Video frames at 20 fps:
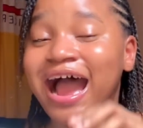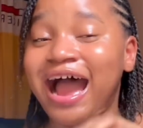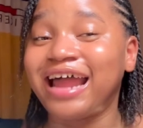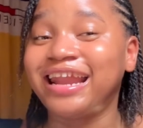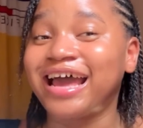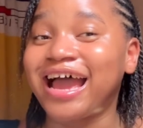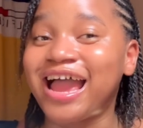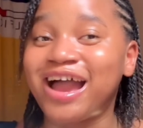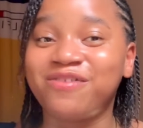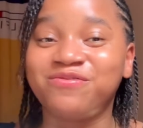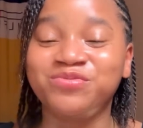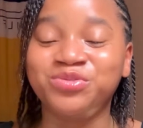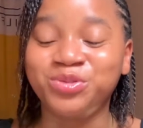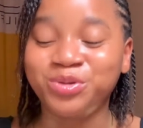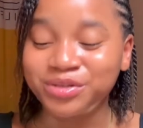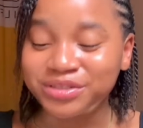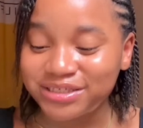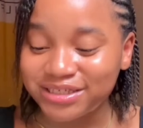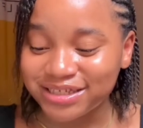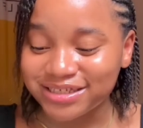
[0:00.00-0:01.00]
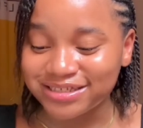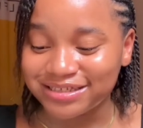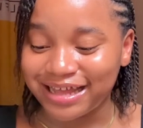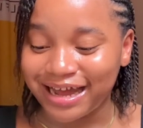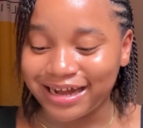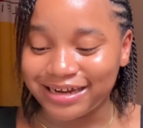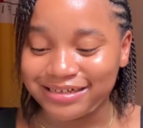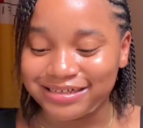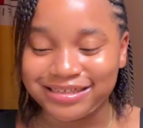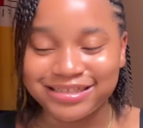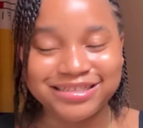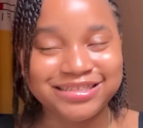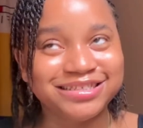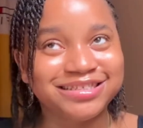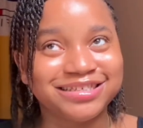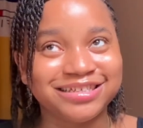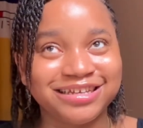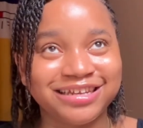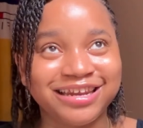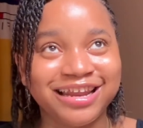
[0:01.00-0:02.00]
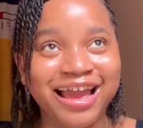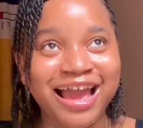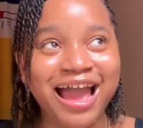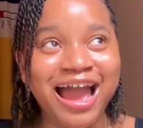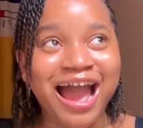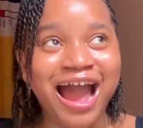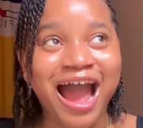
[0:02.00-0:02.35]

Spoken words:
And I have noticed that this thing